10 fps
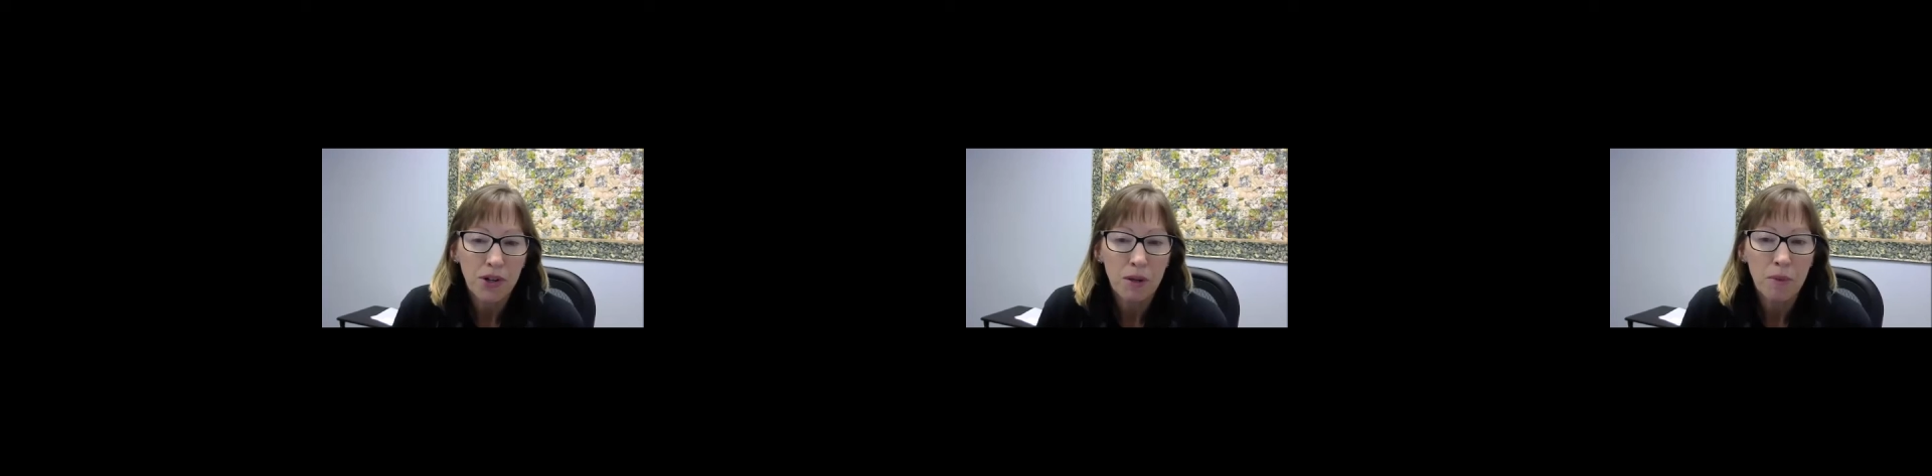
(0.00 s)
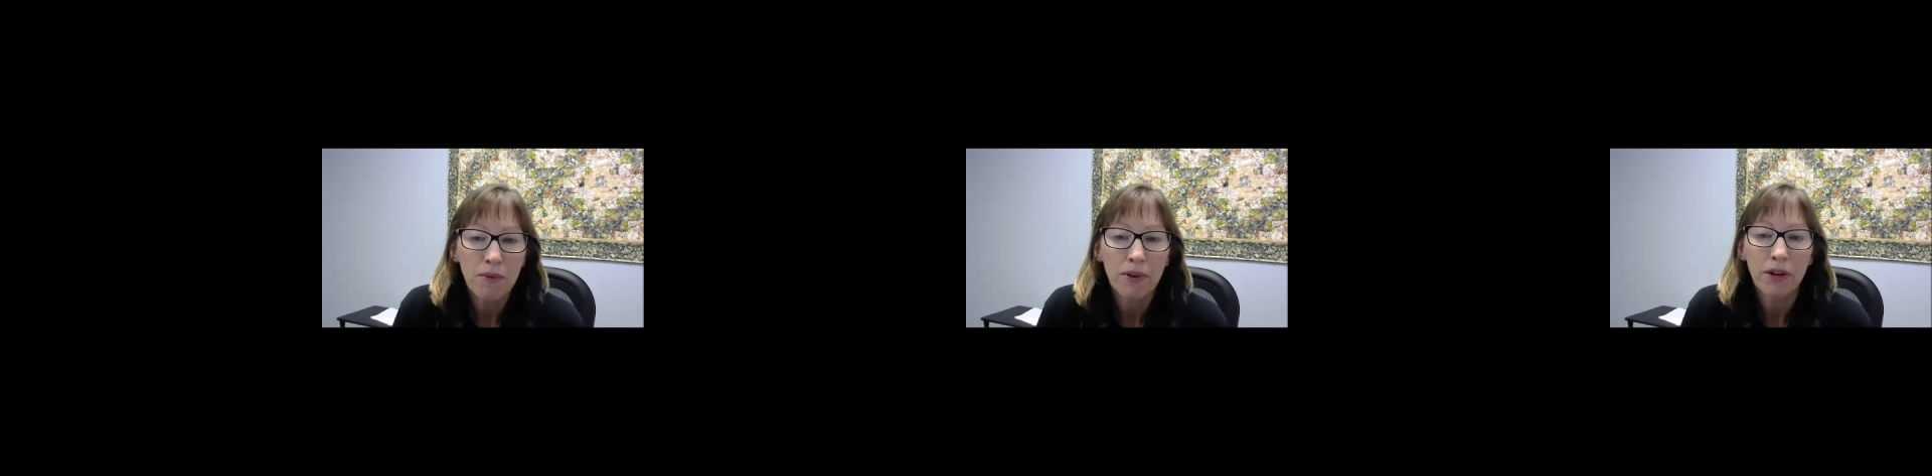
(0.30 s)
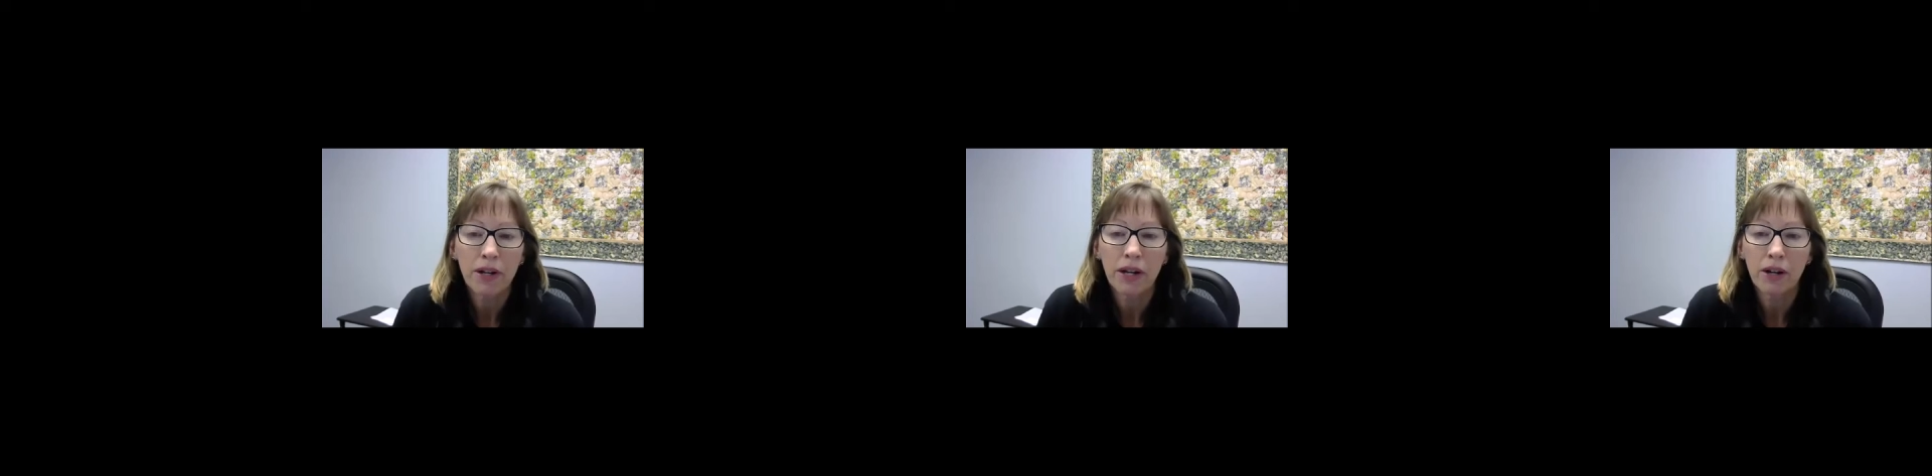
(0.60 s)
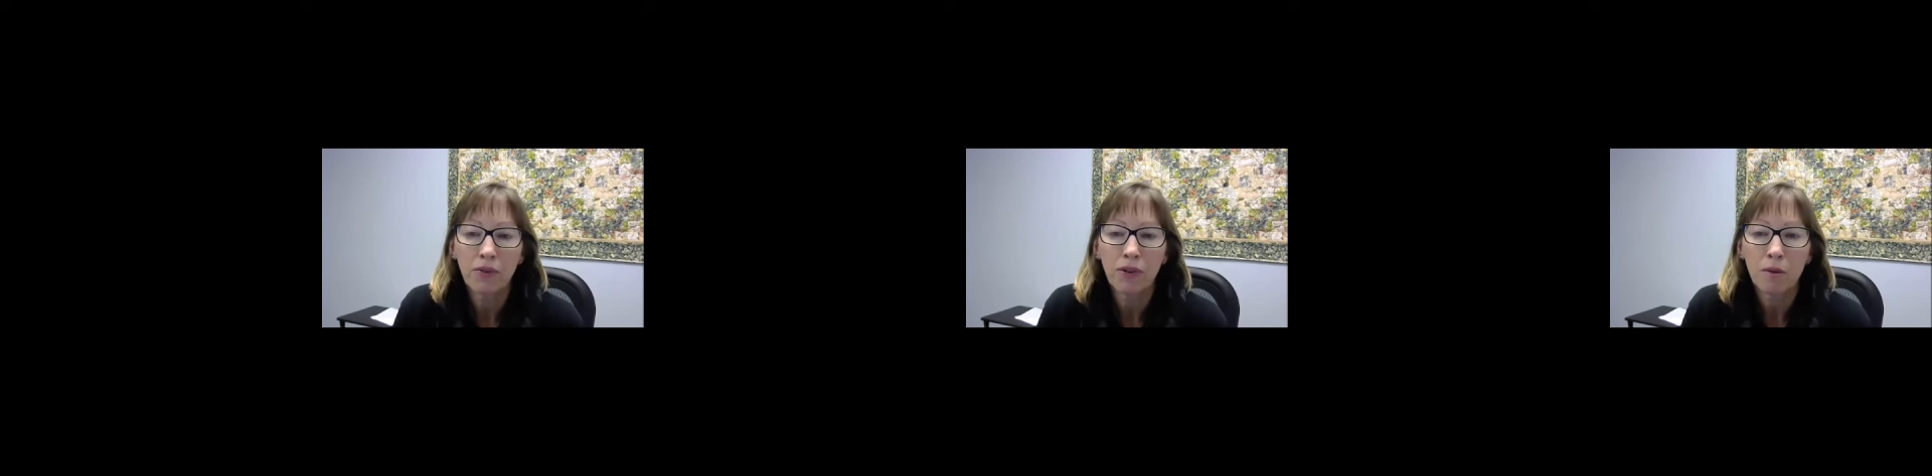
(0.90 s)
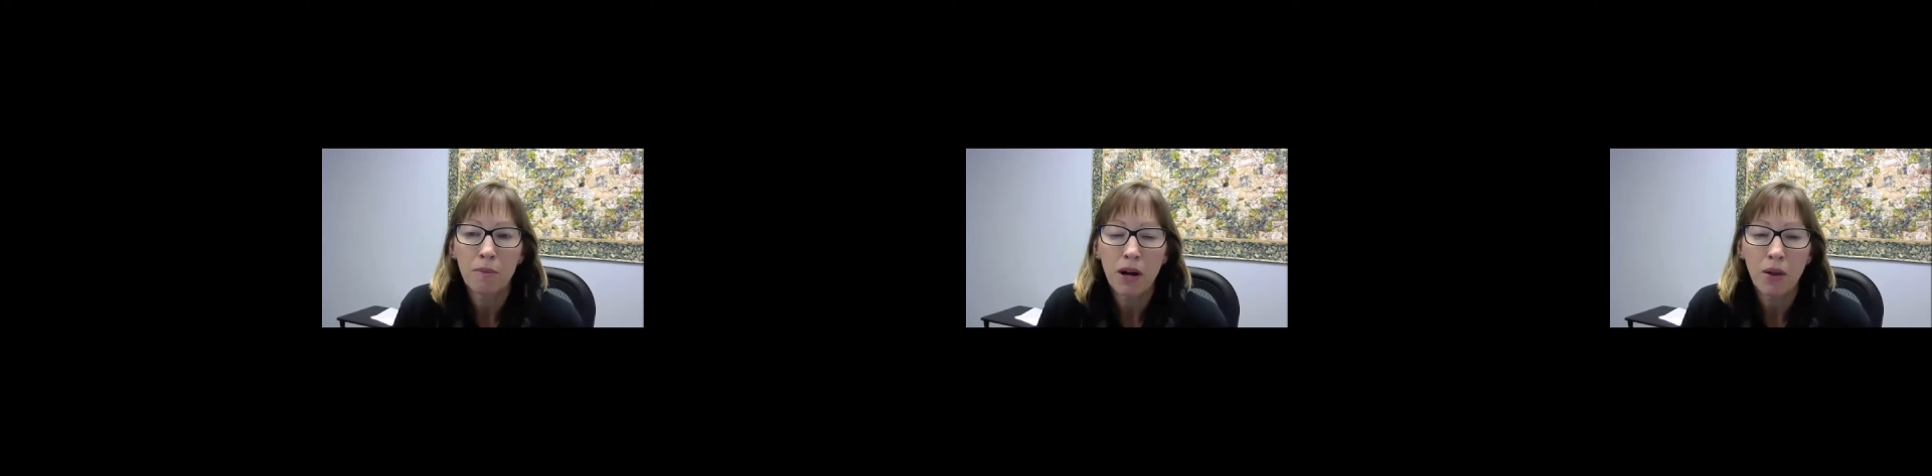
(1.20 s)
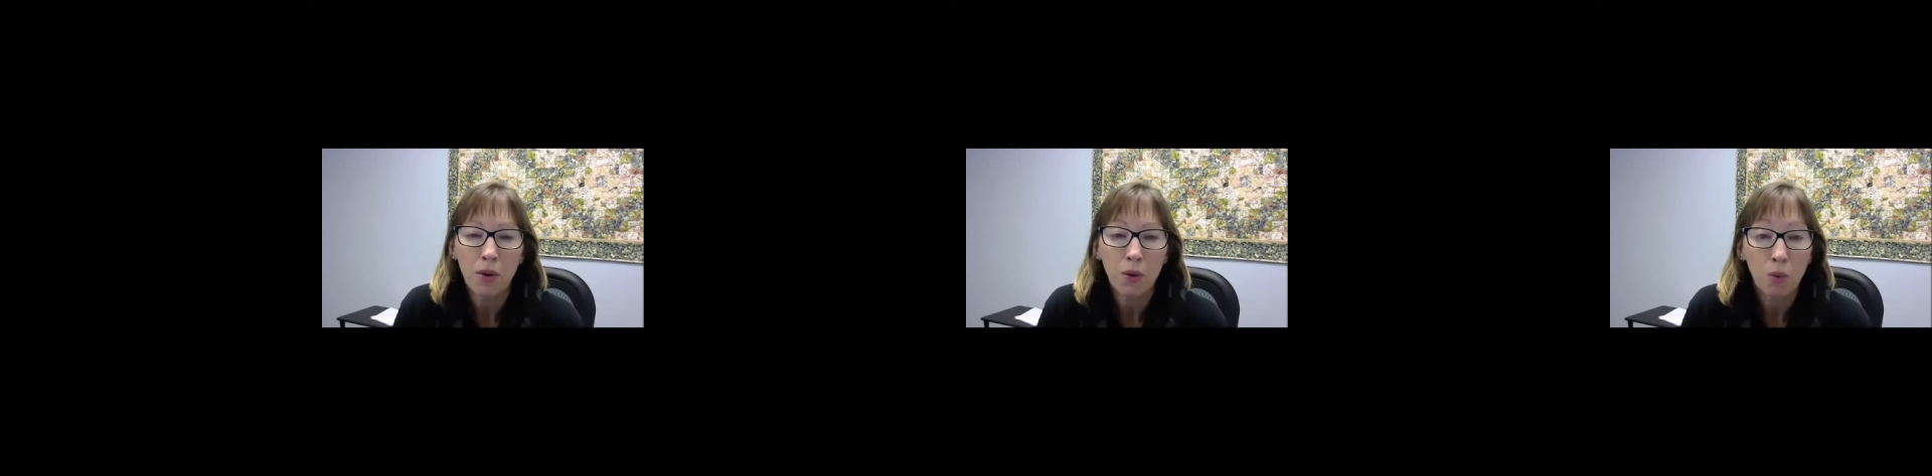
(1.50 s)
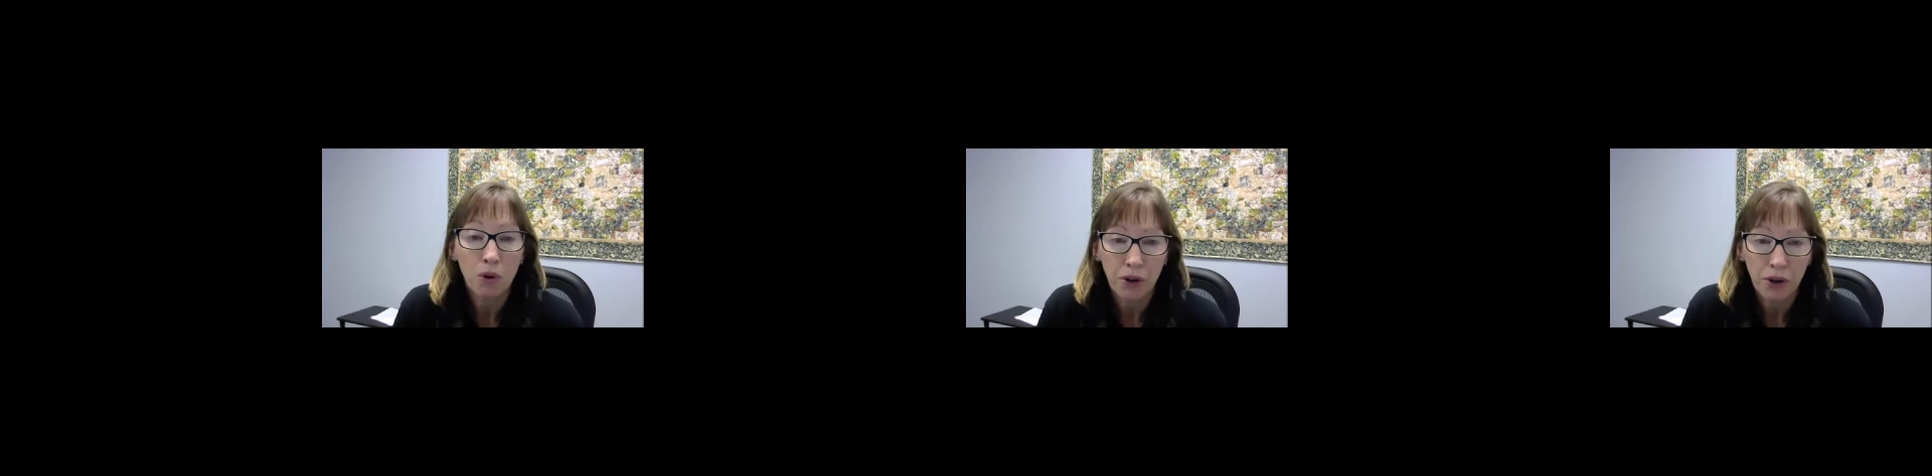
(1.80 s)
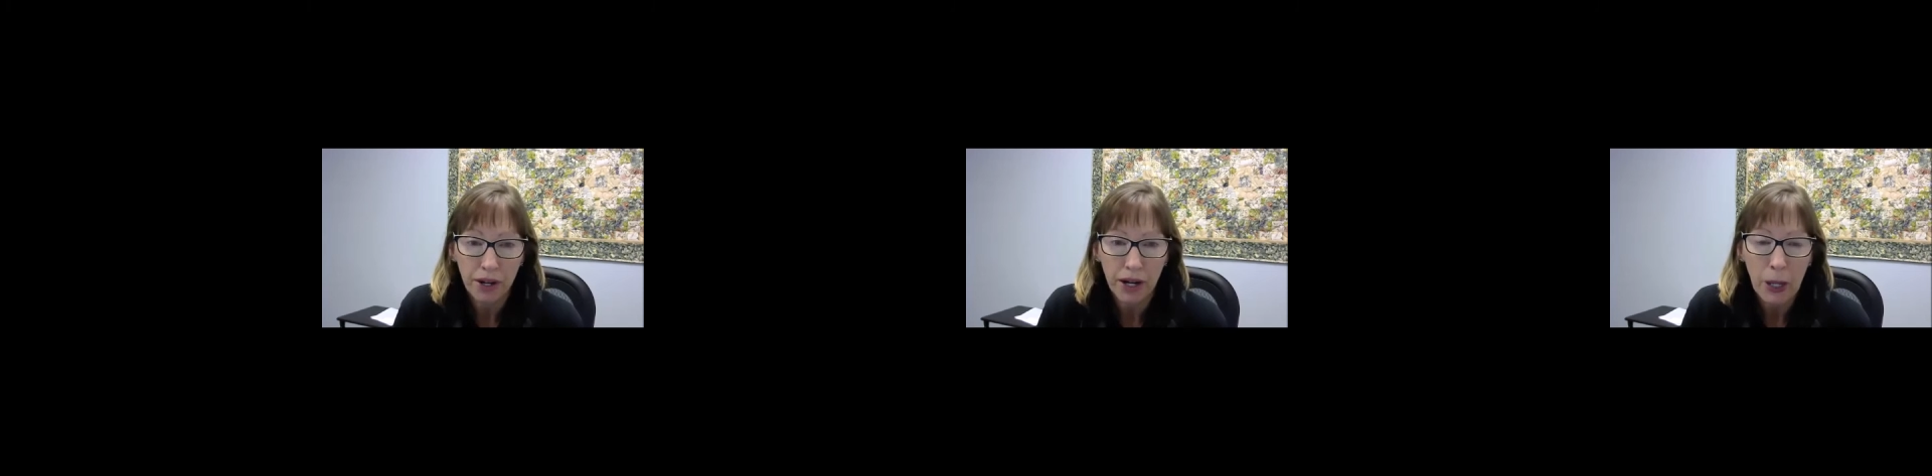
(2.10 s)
she had to be very careful about the wording.